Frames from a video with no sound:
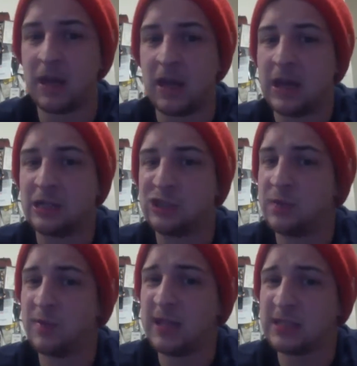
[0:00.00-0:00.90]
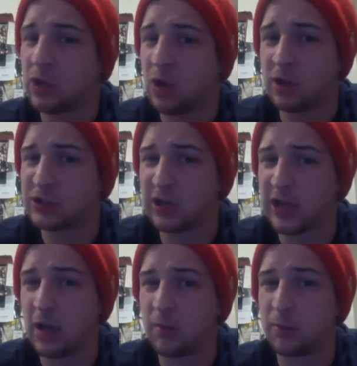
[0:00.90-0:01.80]
Jimmy is an all-star
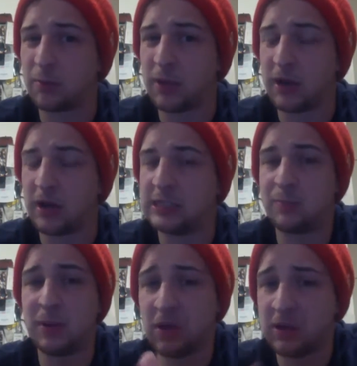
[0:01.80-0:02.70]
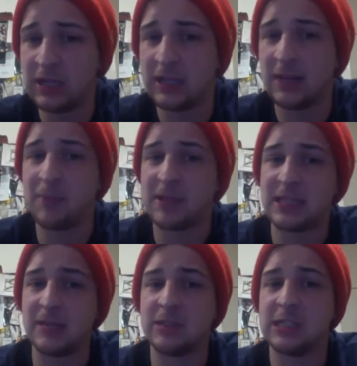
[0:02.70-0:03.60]
caliber player. He's been on the Olympic
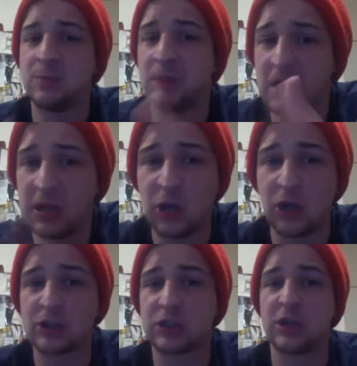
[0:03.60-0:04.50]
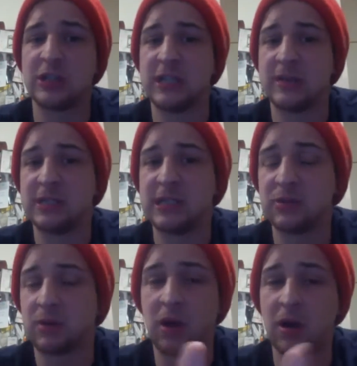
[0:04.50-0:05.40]
teams. He's been on the all-star teams. He's
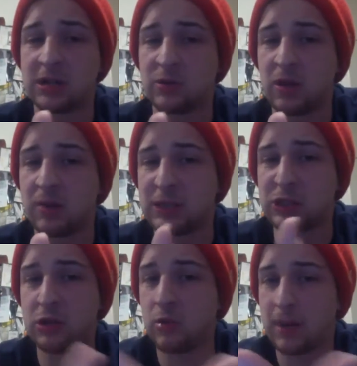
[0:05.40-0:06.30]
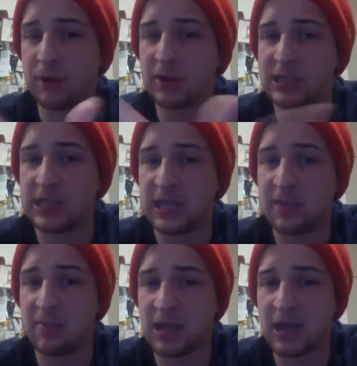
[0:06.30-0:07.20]
regarded as one of the best two-way players in the
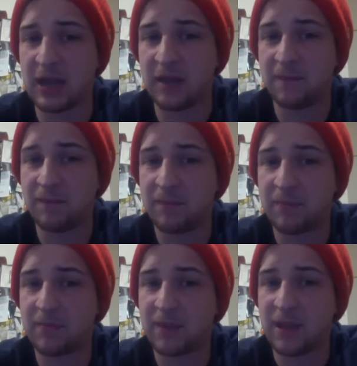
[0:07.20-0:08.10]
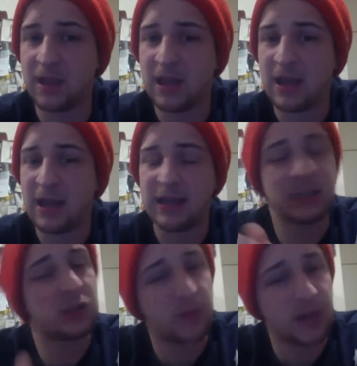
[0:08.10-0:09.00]
NBA. Is
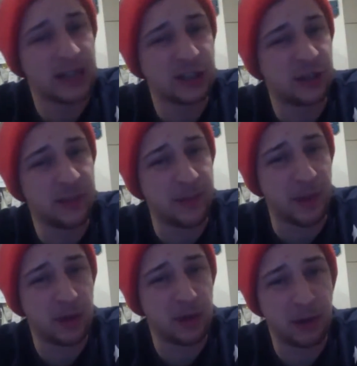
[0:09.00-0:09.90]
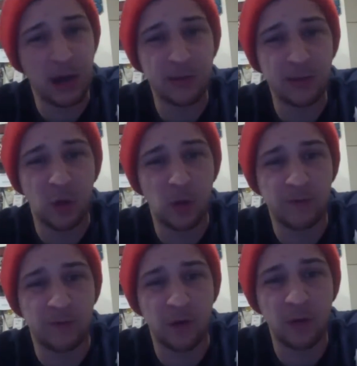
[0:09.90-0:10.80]
this really a Jimmy Butler problem going
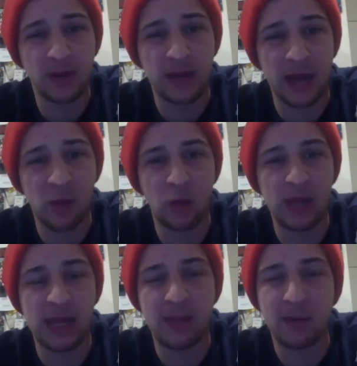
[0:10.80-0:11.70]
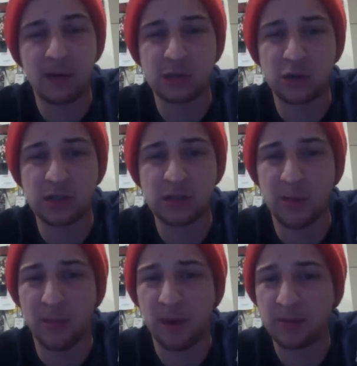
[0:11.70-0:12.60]
forward, that we keep hearing stories about
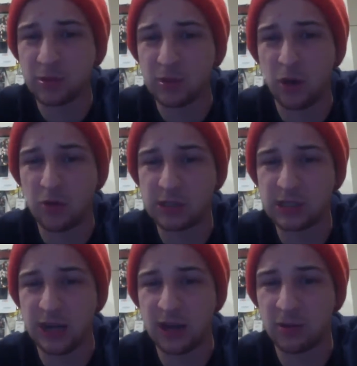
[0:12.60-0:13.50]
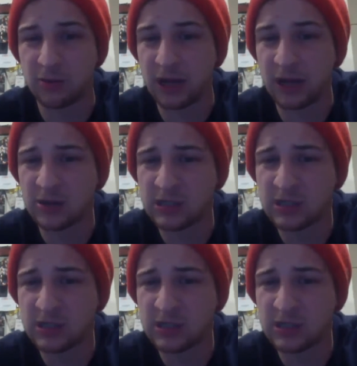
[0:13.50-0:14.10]
problems with coaches and other players?